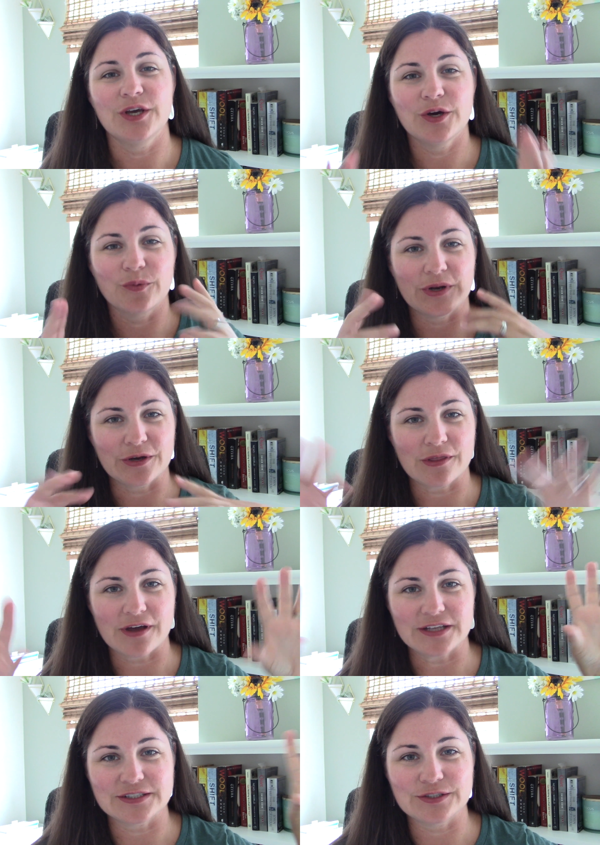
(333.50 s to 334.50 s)
when your
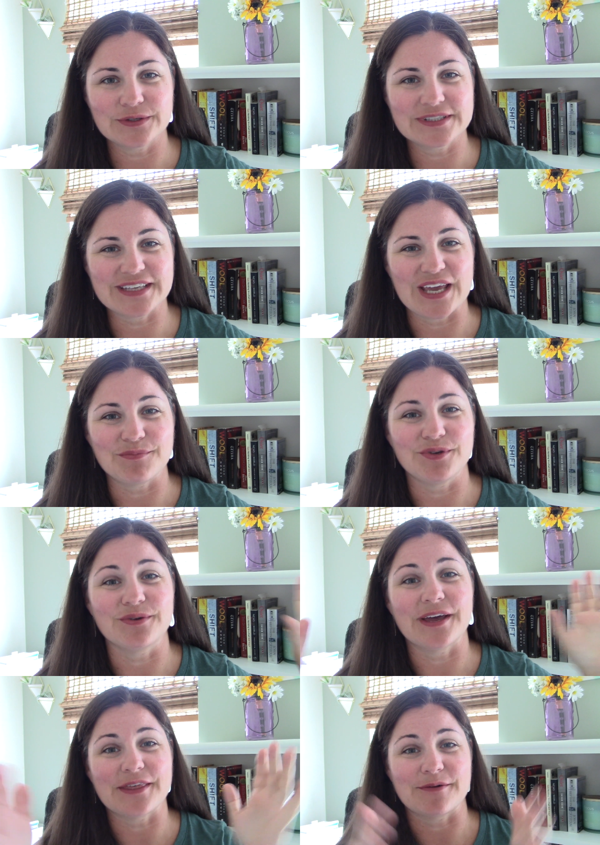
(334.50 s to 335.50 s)
thoughts do escape, you
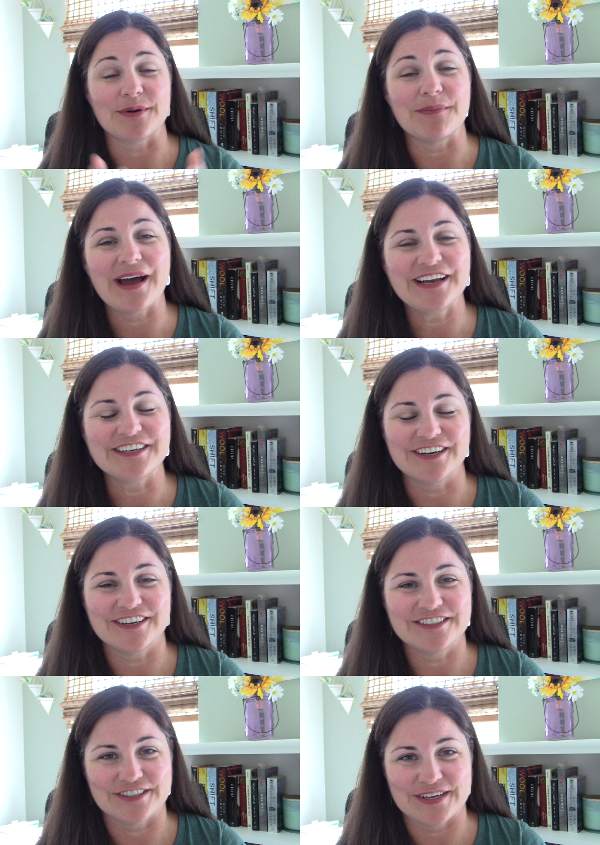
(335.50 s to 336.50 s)
get that reminder
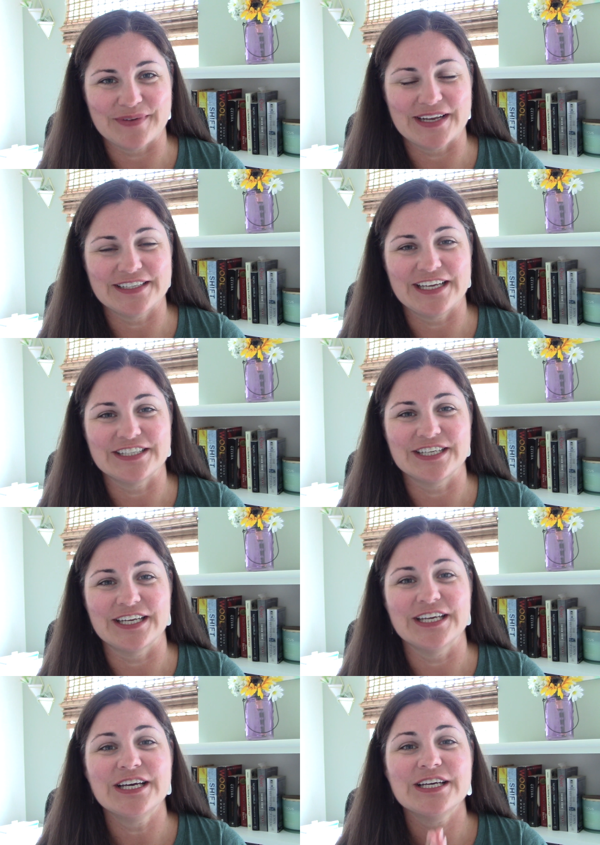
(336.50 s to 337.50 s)
during meditation